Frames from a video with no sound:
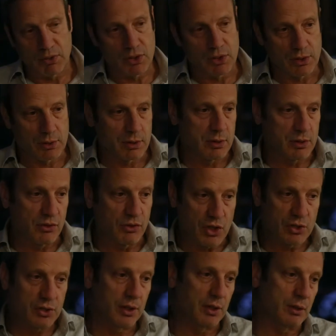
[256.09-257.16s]
but to
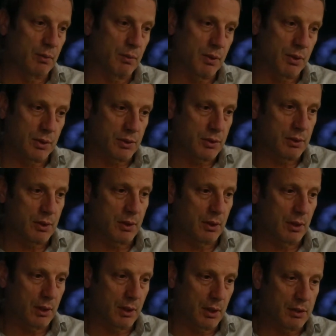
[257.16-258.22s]
suggest that it was
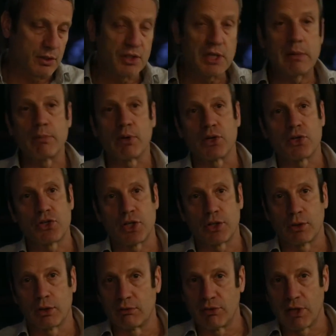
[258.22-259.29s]
seamless
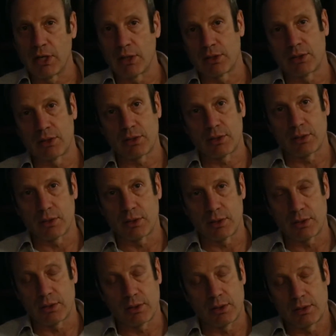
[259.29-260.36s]
and non-violence
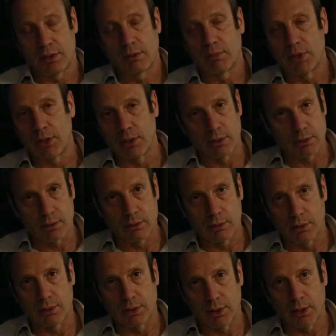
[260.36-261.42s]
is simply not
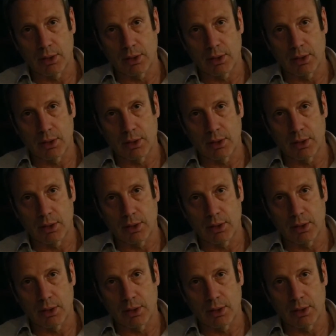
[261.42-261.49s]
the